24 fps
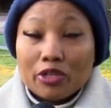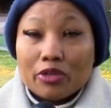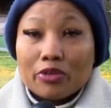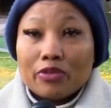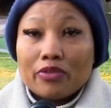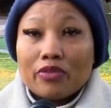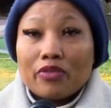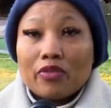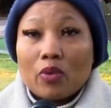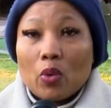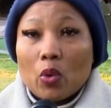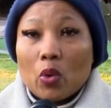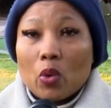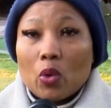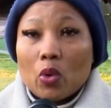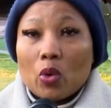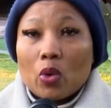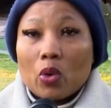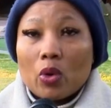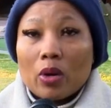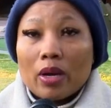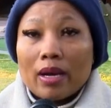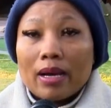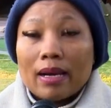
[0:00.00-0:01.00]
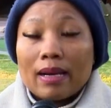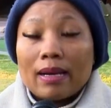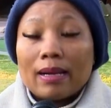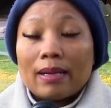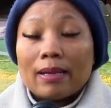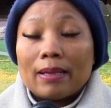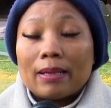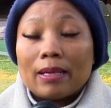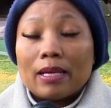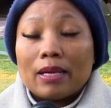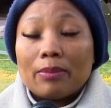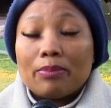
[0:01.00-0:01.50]
for
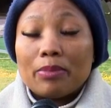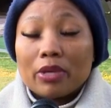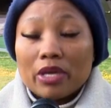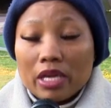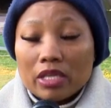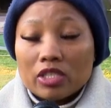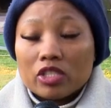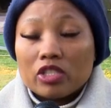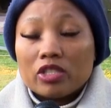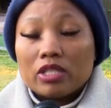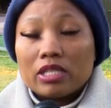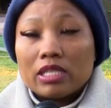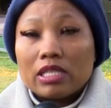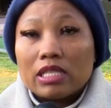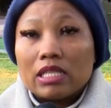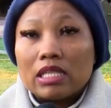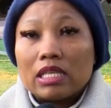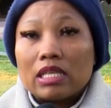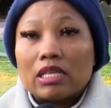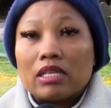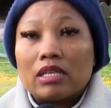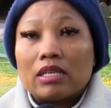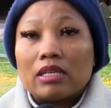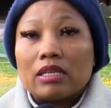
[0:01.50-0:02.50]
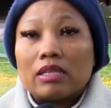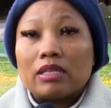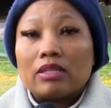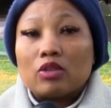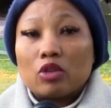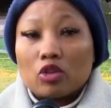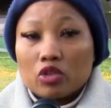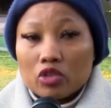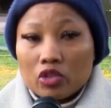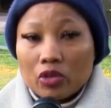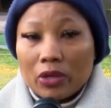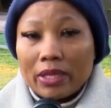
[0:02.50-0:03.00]
uh, a PhD, a
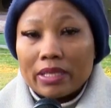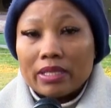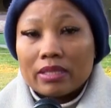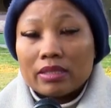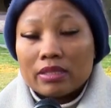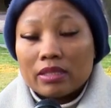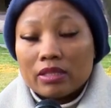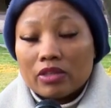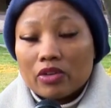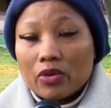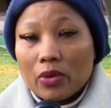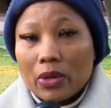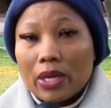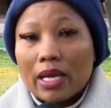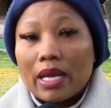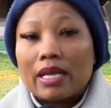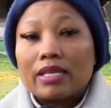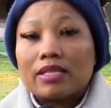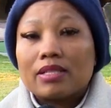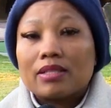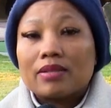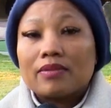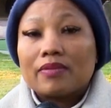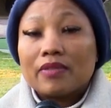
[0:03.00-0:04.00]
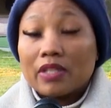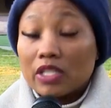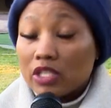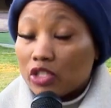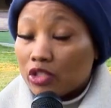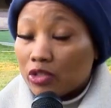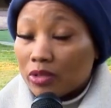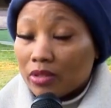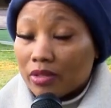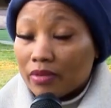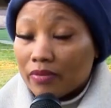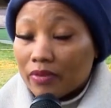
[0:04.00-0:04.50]
doctorate degree at
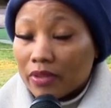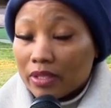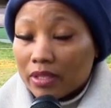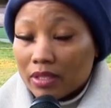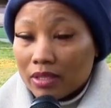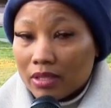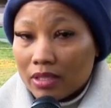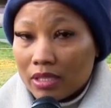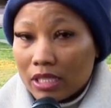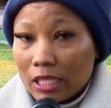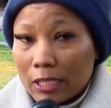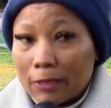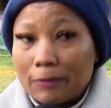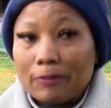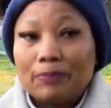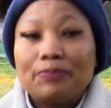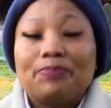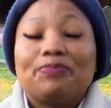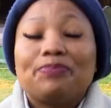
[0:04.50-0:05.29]
Wits University